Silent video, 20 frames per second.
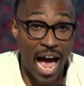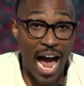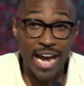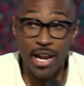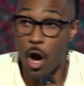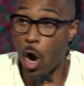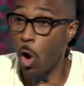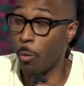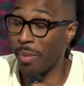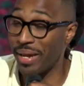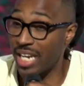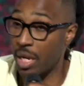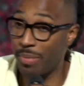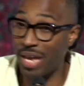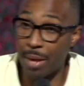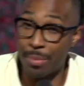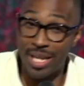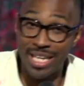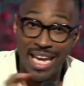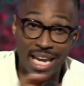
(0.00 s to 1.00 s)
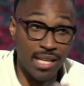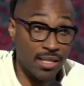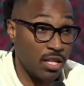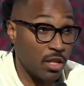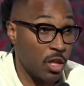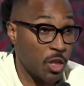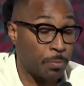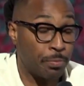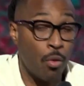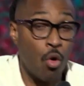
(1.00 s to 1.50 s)
hoping to be able to get into
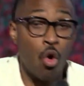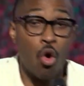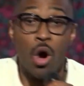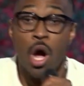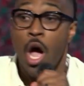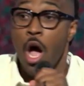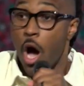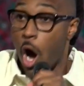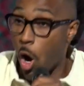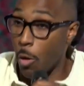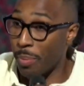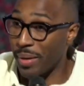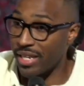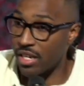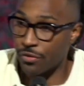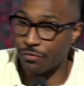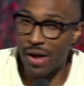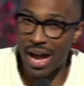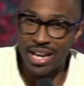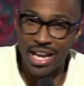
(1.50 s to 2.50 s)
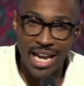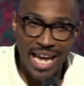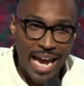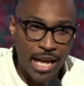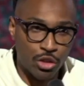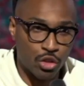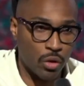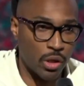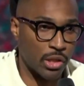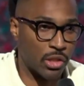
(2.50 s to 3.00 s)
this pool, hoping to find an
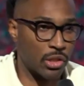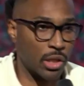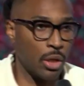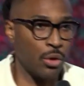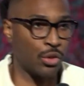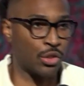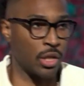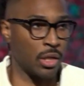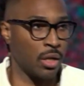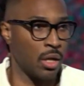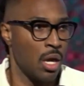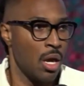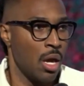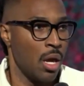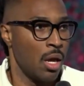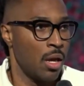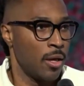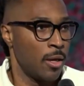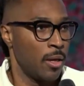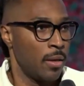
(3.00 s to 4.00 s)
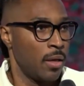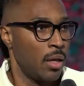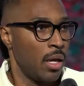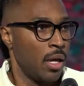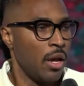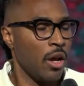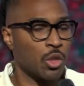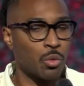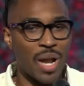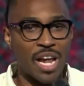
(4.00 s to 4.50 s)
answer and a solution,
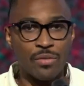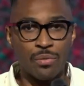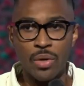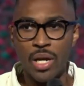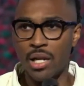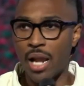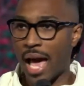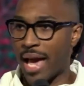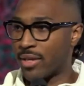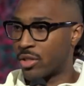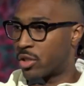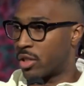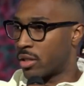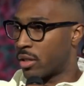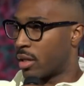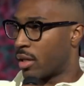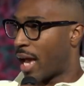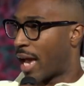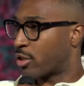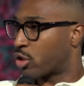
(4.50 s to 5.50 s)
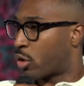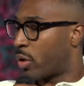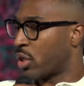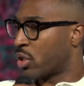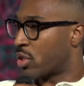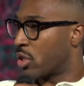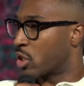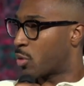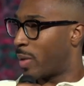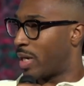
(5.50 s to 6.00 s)
here's what I've realized as
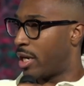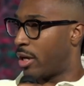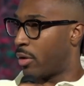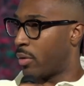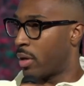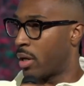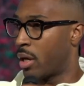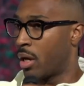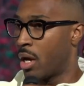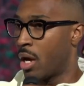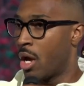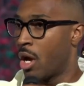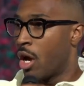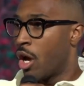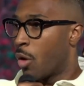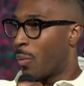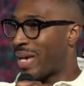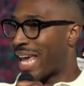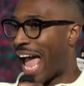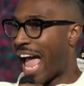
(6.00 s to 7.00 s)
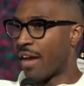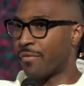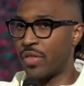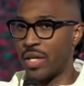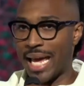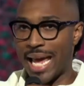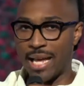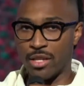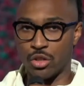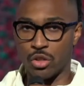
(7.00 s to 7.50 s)
Christians we do. We have the
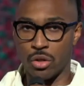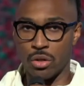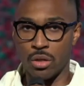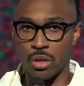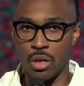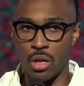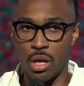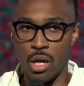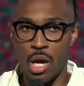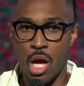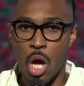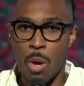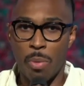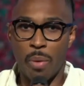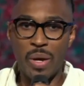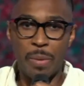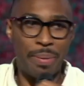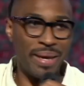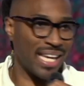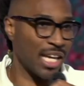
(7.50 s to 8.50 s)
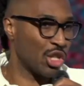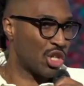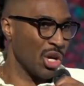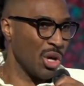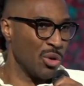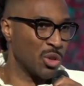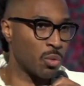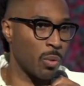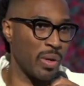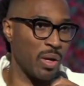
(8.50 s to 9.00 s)
answer, but we pick and
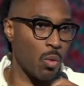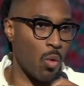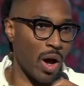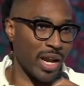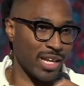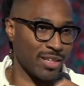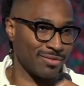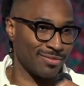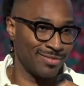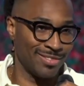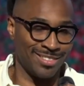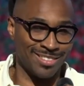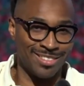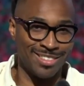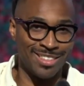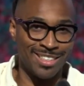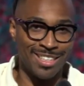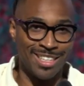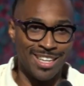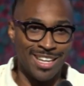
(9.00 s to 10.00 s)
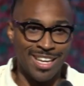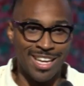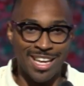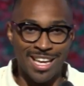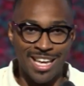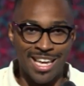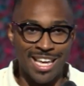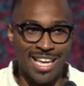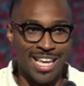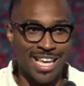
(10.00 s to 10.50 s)
choose when we want it.
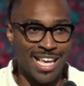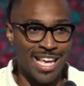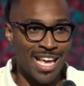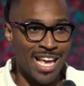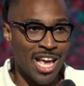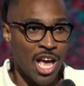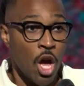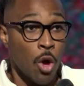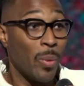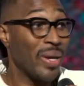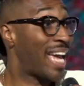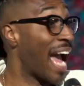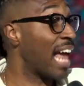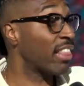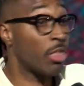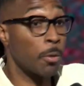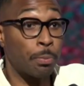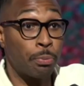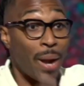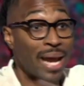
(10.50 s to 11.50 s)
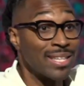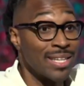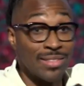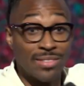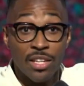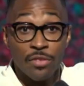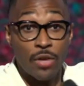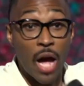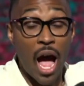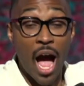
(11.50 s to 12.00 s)
We got the presence
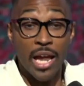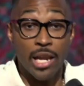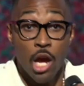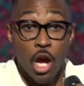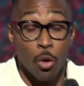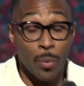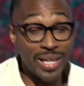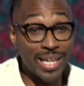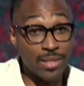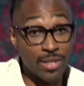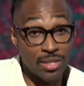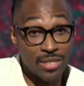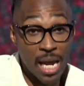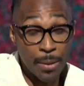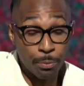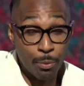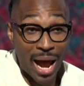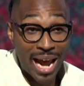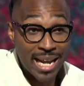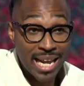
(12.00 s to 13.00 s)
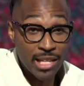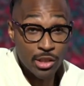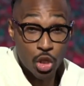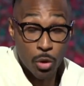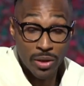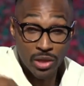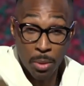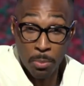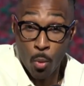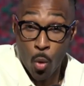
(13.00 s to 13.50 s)
of God. We can step right into
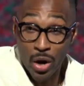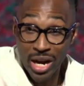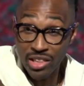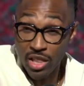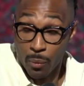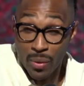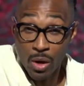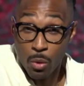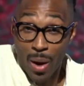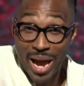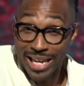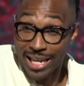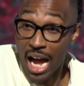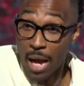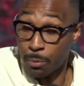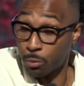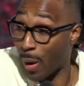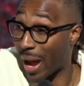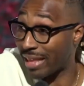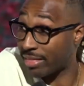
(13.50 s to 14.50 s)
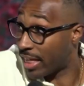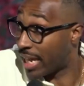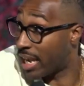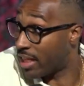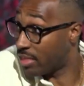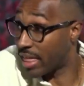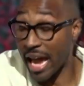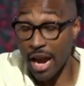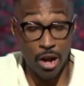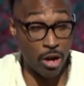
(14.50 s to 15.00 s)
it the morning that we wake up, right then
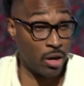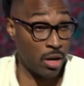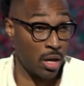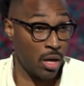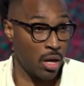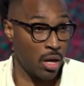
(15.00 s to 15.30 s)
and there.